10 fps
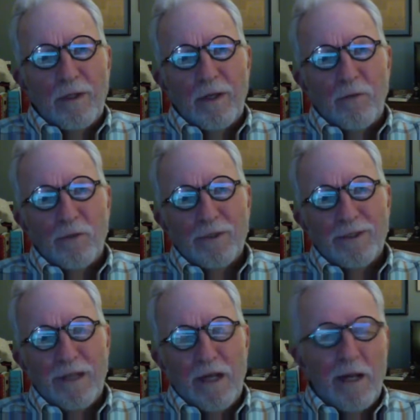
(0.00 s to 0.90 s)
at one
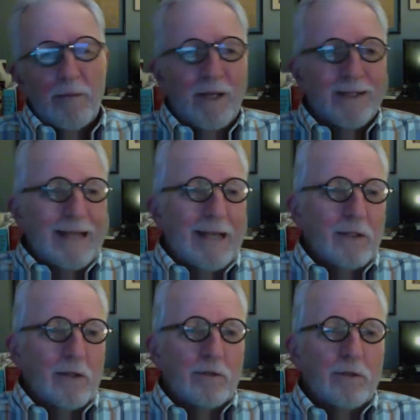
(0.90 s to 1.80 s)
time, not that
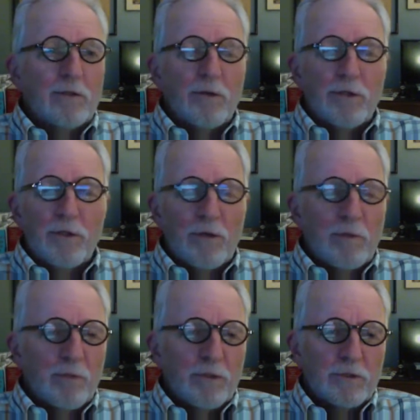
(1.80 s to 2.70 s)
long ago, you go in a
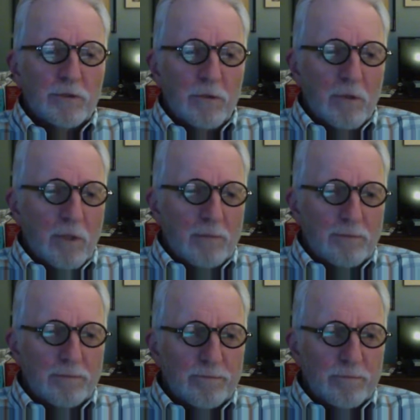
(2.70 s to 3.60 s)
bookstore.
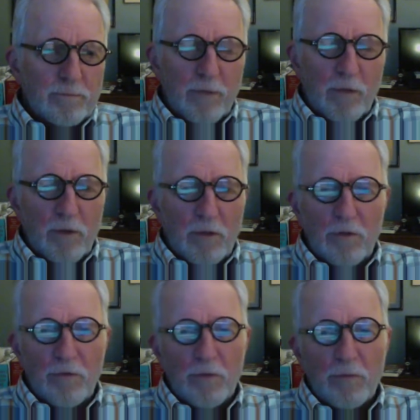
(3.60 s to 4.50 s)
They're all
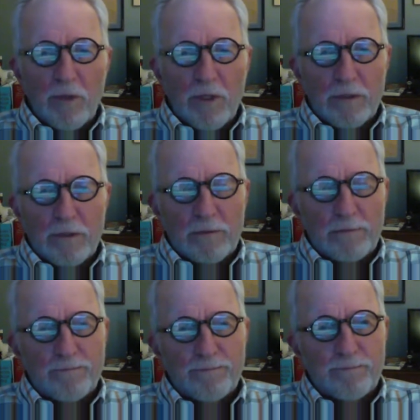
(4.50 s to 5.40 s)
over the place.
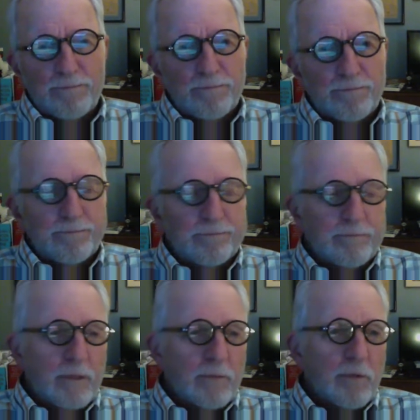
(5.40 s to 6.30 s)

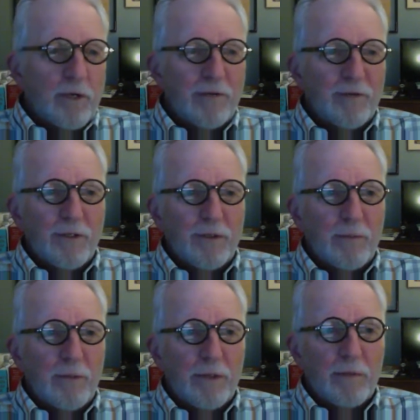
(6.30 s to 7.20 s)
A lot of private
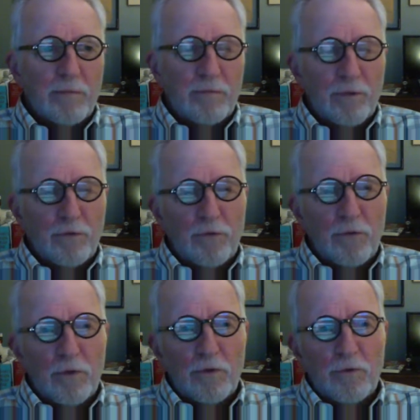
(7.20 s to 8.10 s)
independent
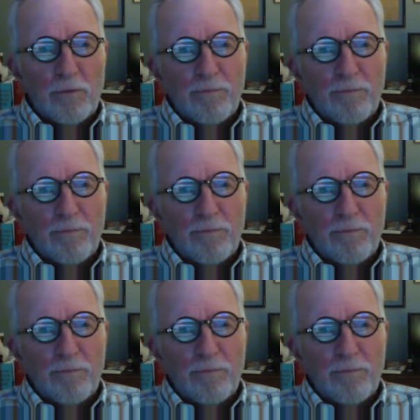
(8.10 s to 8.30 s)
bookstores.